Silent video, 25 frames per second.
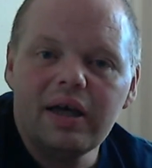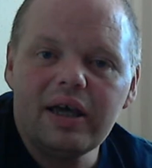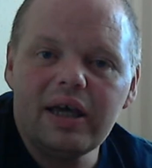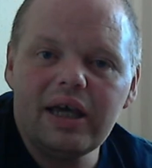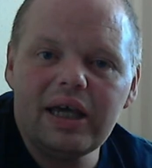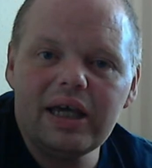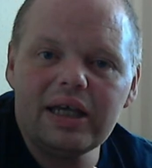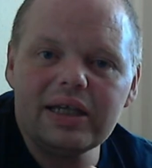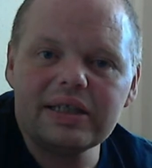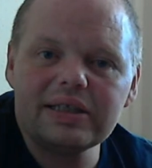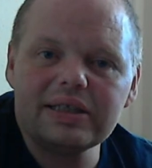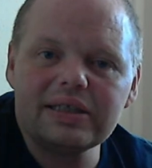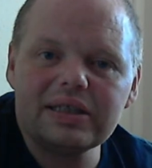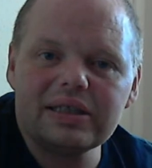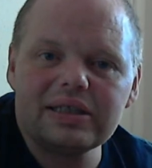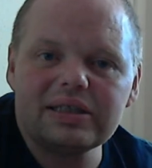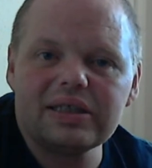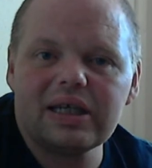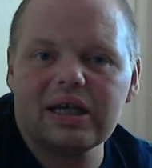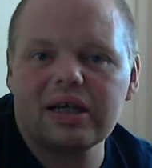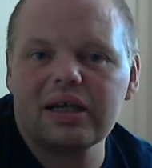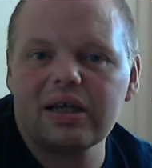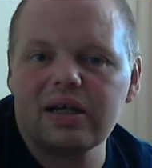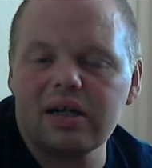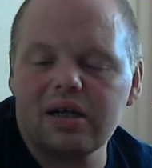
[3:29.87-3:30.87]
it's the
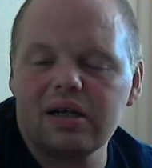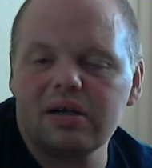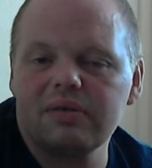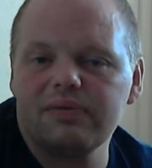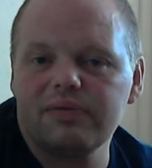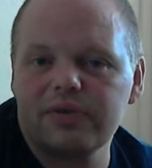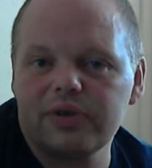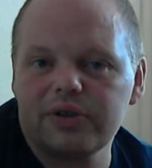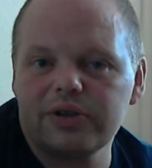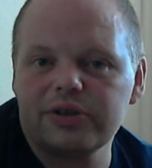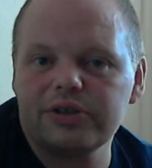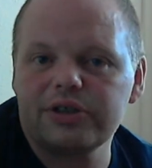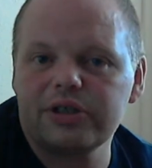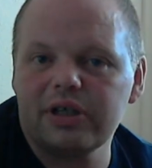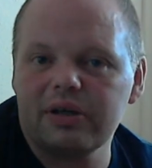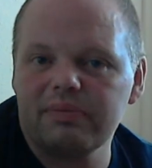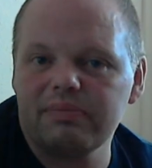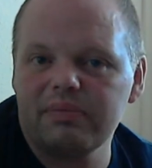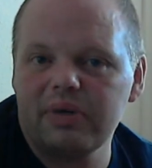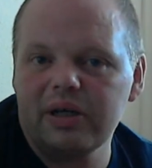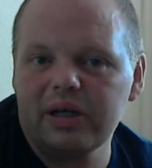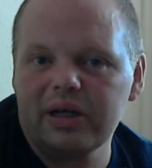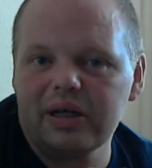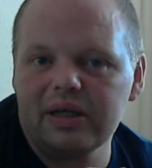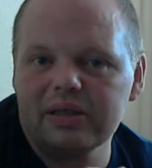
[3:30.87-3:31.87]
2nd anniversary of
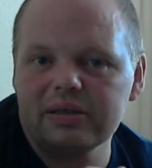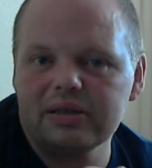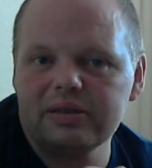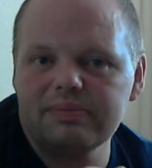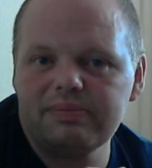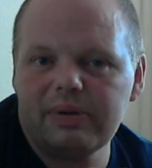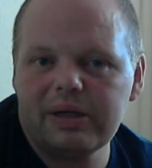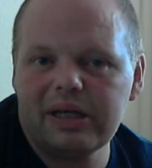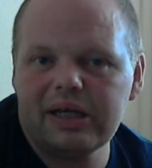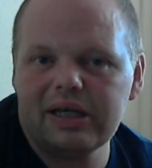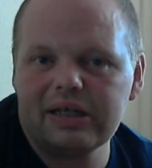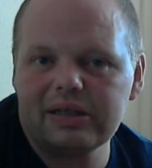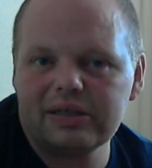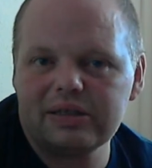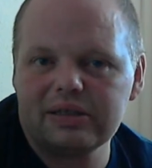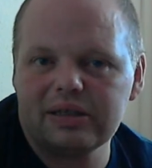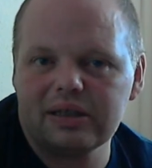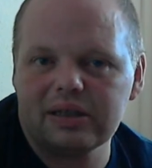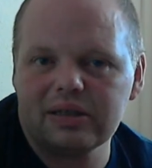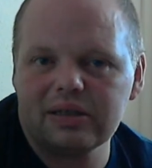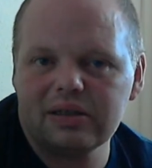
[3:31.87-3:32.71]
my nan's passing,